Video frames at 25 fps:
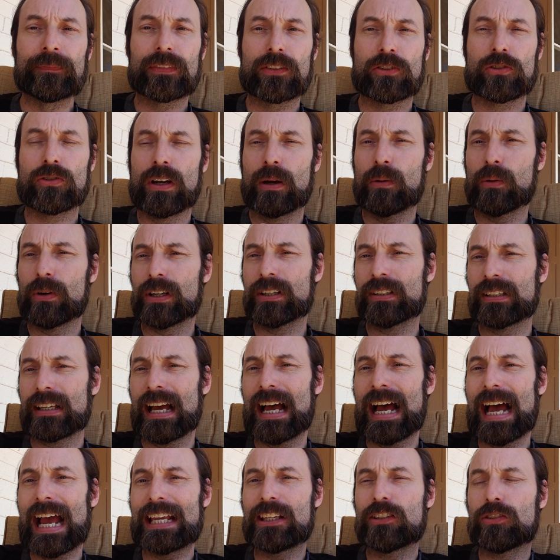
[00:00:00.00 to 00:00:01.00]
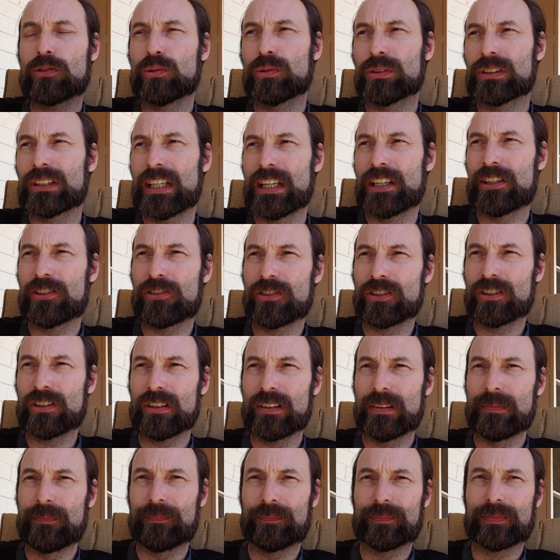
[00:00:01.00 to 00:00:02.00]
So I work as a high school
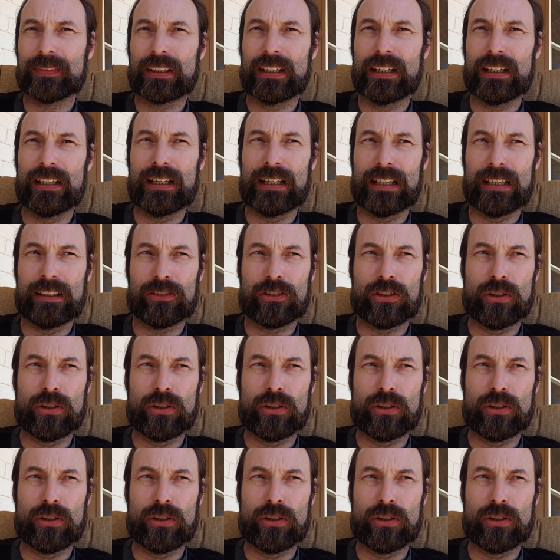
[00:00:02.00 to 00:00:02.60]
teacher, and